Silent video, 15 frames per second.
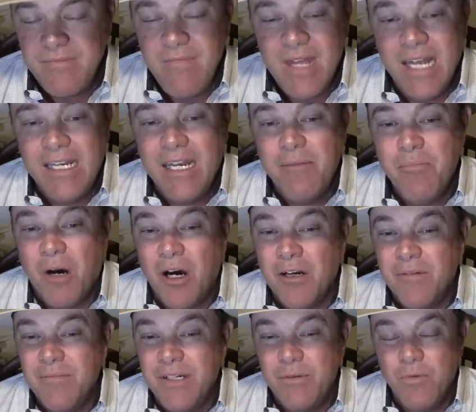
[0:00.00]
and they bought
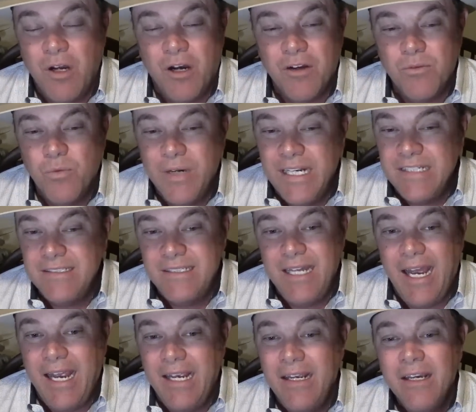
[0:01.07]
them on
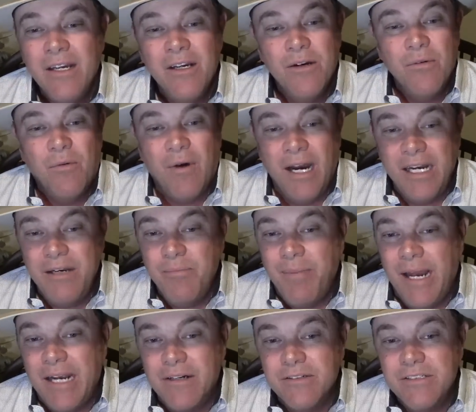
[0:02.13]
Wednesday. Why did
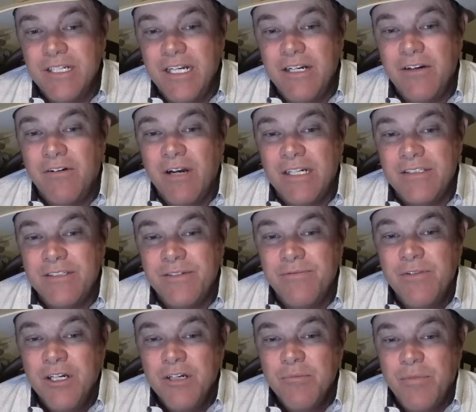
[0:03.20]
Packers get
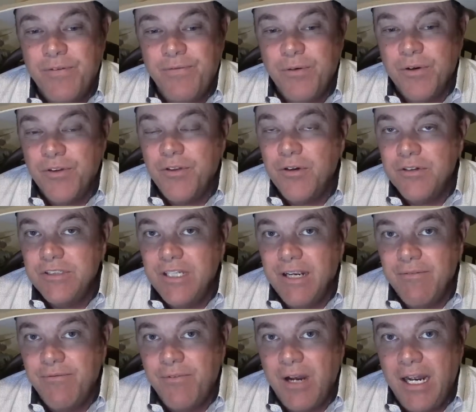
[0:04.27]
aggressive before Thursday
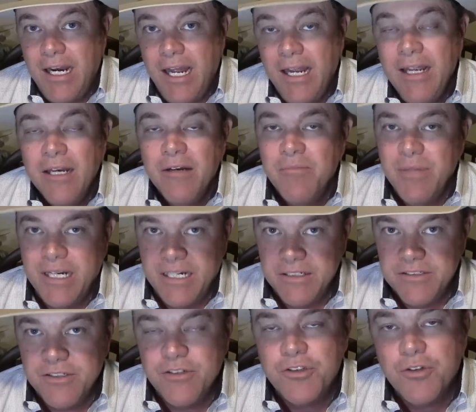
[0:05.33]
and Friday?
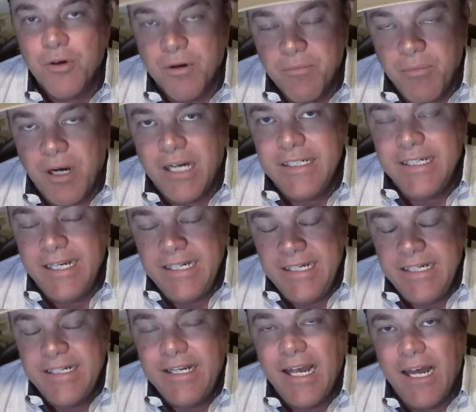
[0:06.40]
Because they're short bought and they
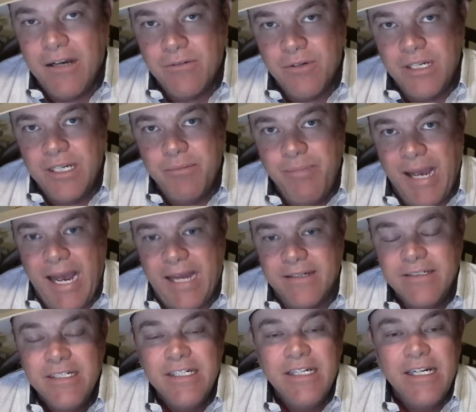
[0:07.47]
need cattle really bad.
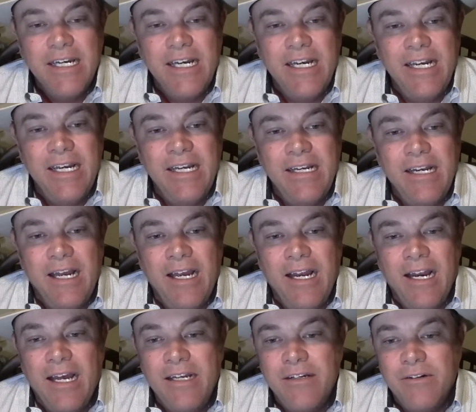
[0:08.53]
And
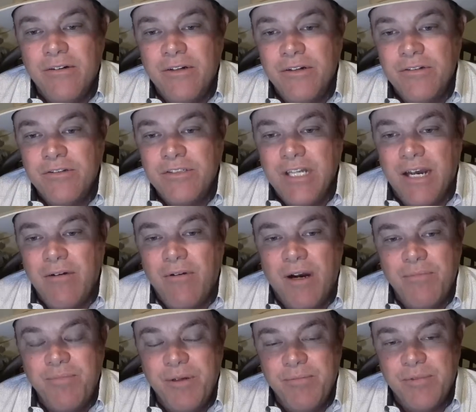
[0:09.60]
I don't understand
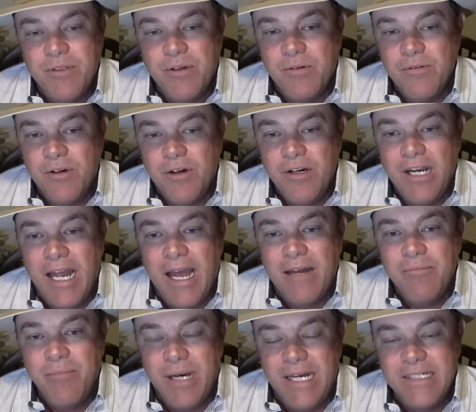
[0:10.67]
why people don't learn
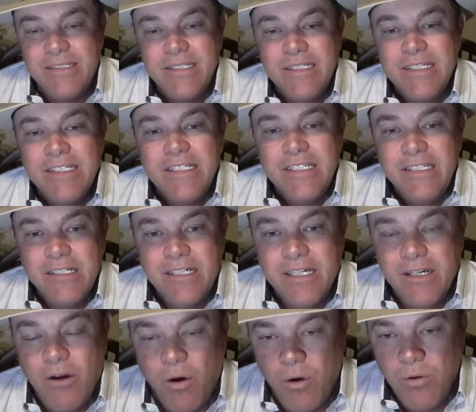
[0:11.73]
that. But you
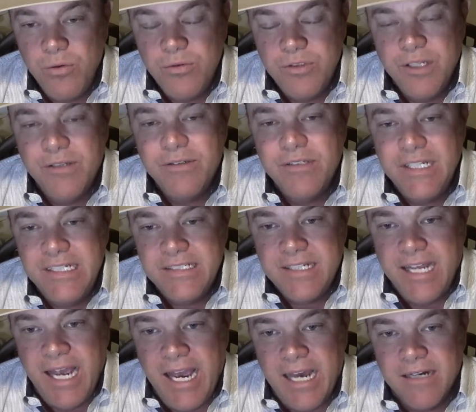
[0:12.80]
can hold these
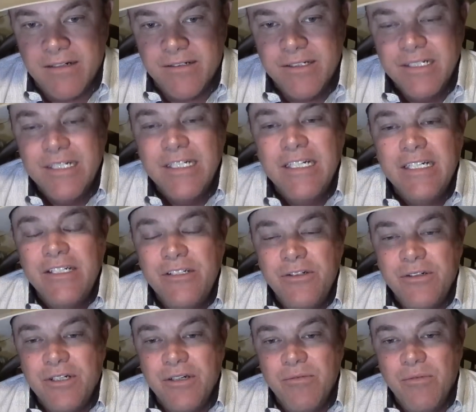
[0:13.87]
cattle.
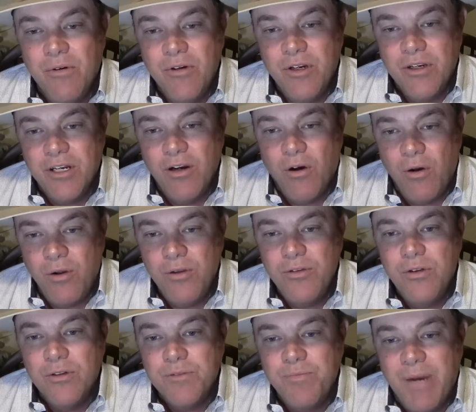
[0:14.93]
You can
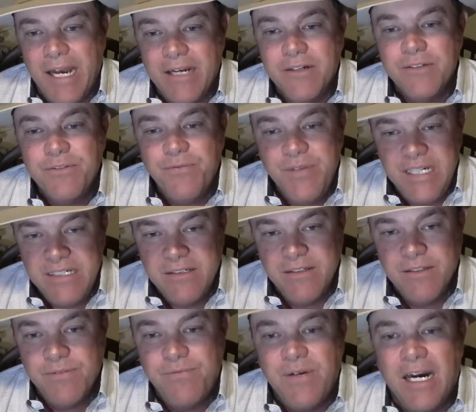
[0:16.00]
hold those Packers' feet
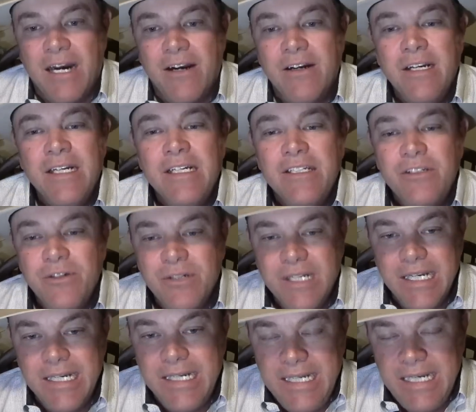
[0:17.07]
to the fire. You
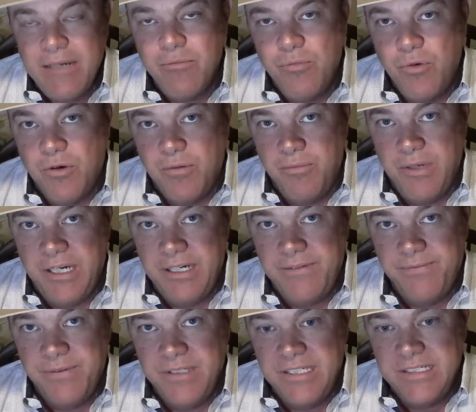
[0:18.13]
can get more
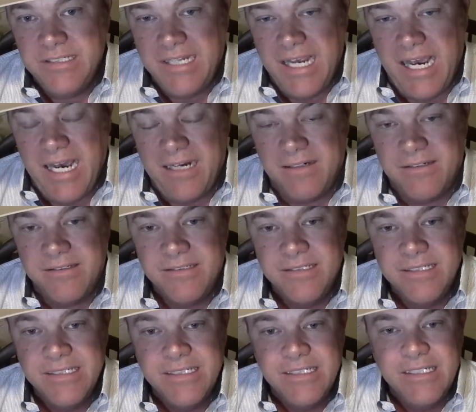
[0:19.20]
money for these cattle.
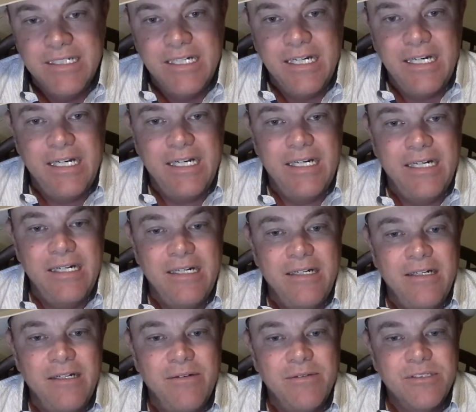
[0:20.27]

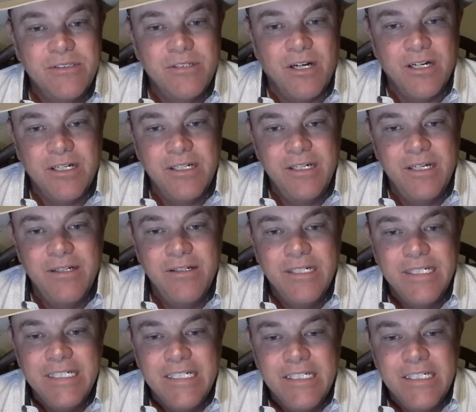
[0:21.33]
I was talking to